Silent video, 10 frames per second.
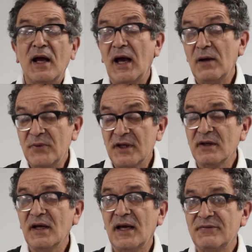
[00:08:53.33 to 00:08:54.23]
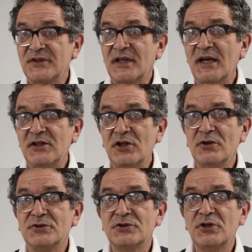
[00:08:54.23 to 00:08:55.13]
And we're going to have to get
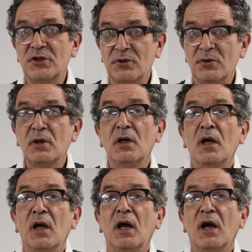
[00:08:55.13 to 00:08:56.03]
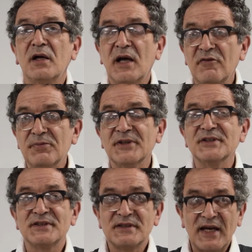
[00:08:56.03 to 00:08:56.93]
used to a government
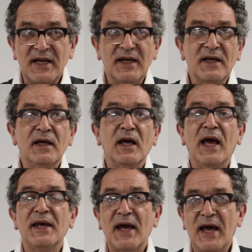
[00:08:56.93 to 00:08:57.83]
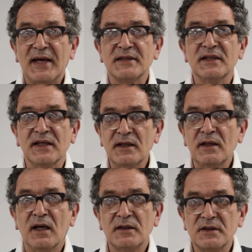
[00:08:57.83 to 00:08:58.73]
saying and acting,
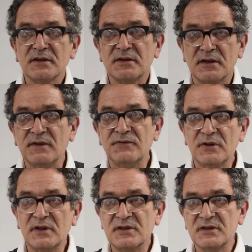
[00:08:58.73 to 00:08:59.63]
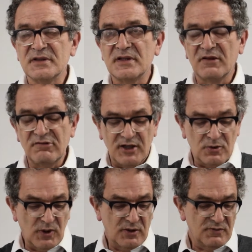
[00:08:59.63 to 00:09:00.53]
and just to give you, this is a direct
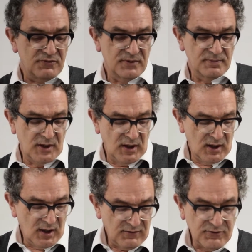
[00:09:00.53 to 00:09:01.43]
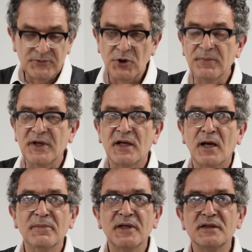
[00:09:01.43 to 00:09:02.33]
quote from Dominic
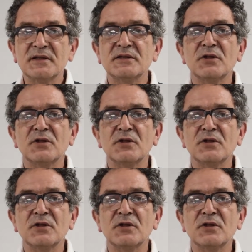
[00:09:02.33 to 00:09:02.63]
Cummings, is